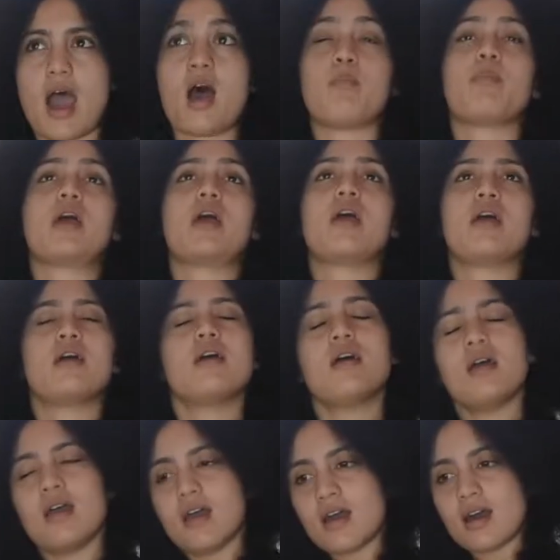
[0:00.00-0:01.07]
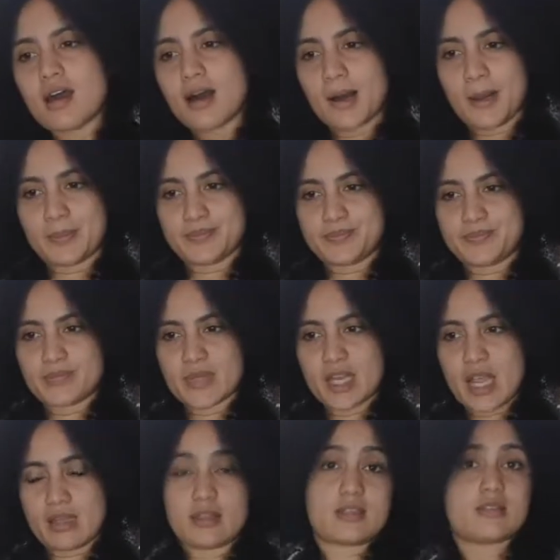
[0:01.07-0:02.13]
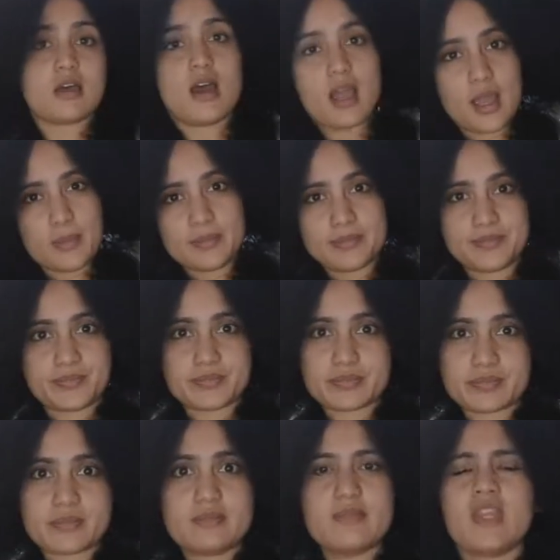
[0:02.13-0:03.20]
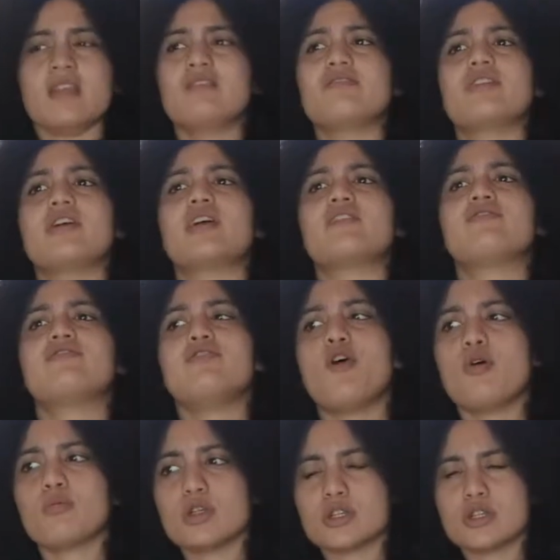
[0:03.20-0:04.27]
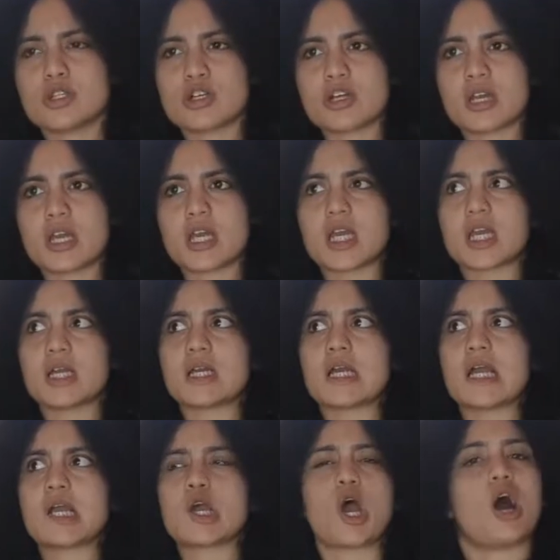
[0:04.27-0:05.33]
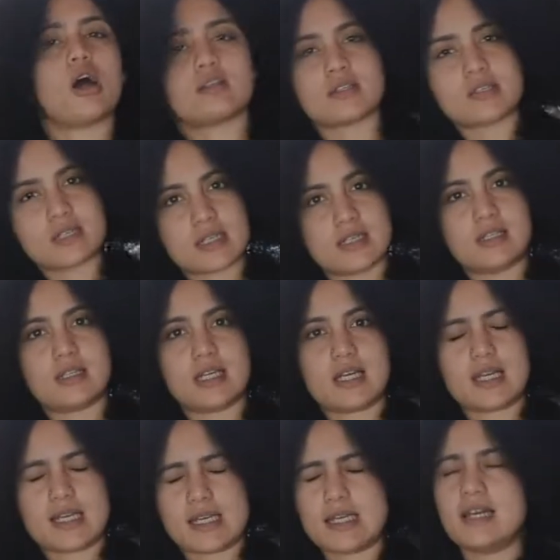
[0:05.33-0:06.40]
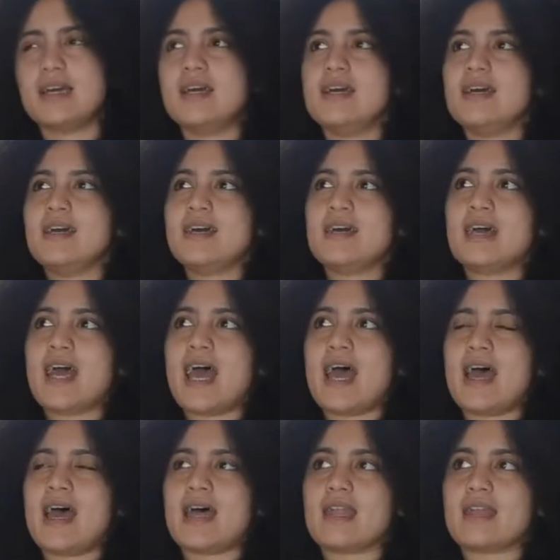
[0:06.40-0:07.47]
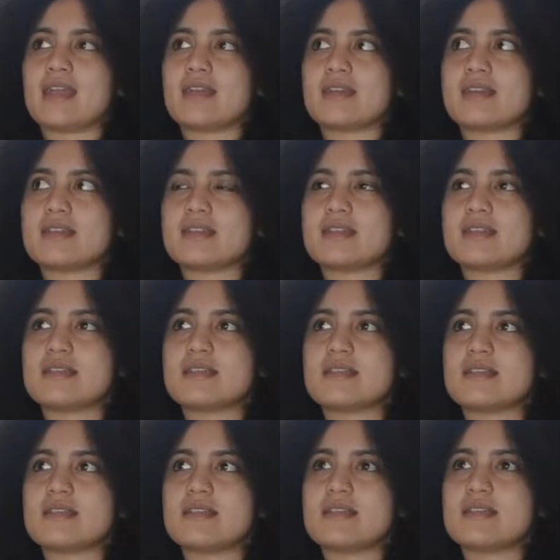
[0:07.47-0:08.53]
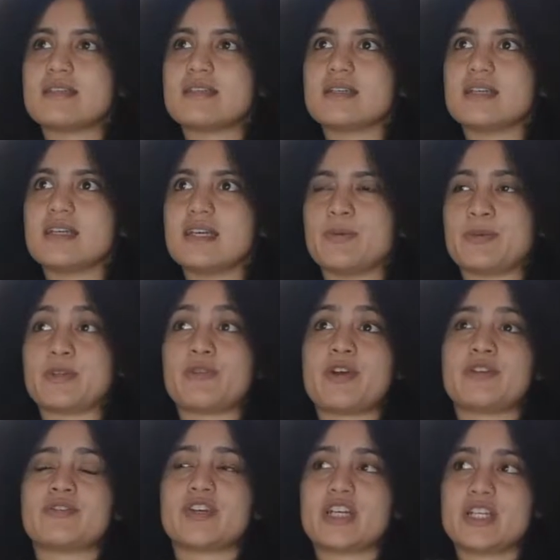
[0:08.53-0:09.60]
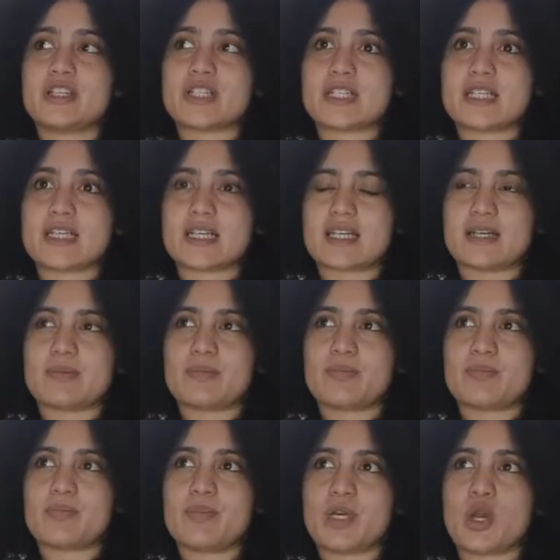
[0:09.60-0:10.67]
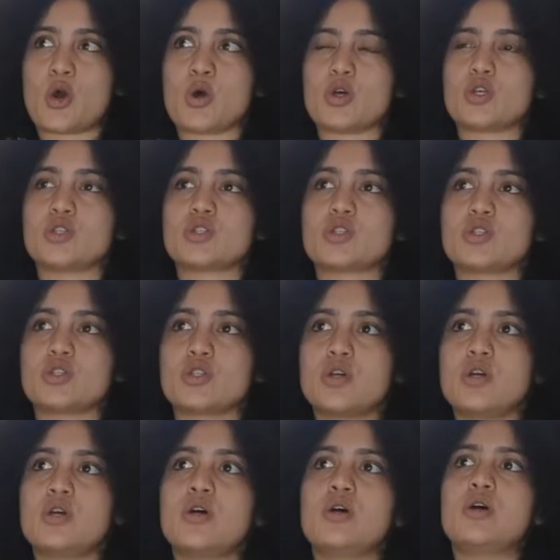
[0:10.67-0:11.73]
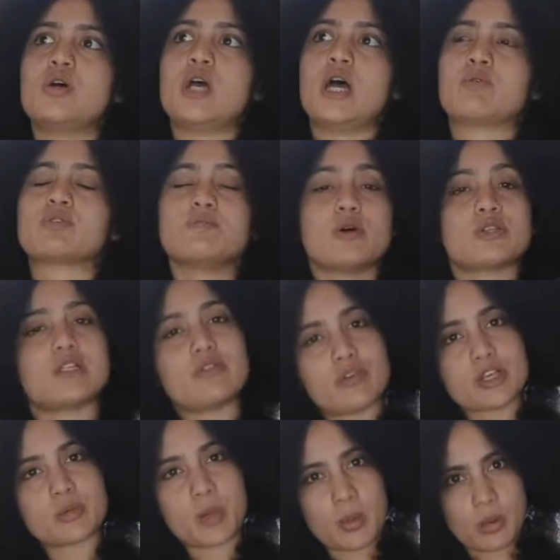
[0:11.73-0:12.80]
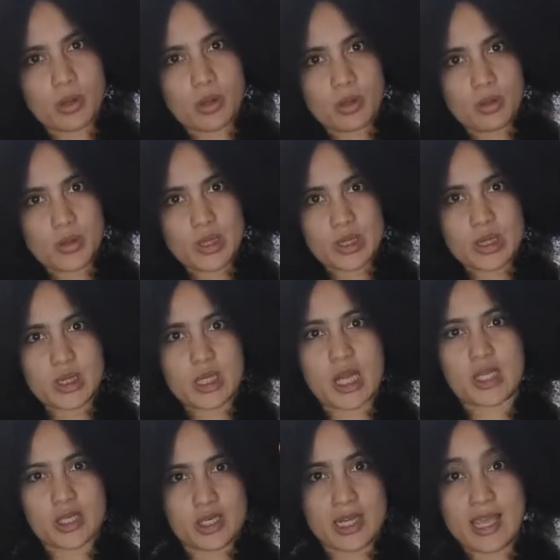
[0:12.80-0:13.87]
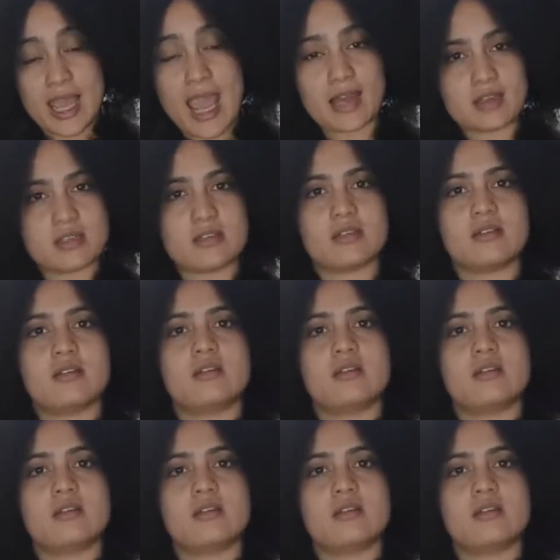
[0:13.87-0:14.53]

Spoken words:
up hair. At the time, very formal looking constantly, and it was very, very interesting because it was mostly rich people that could get